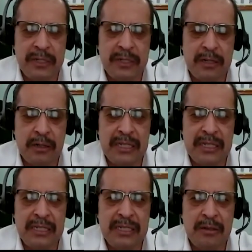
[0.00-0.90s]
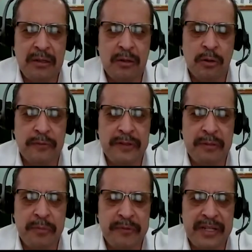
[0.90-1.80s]
with all the
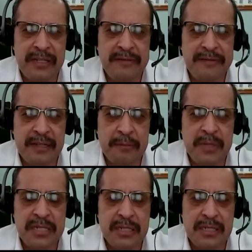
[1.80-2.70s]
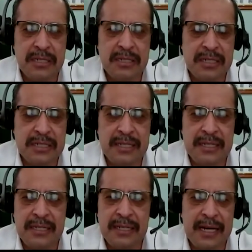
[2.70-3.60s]
COVID preventive measures, such as
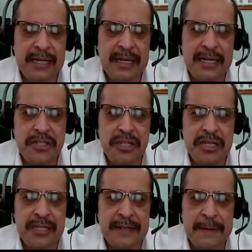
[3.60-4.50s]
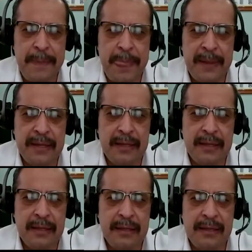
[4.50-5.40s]
the hand hygiene,
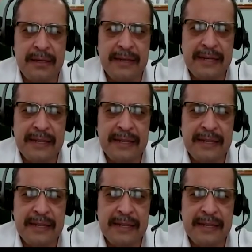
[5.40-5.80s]
the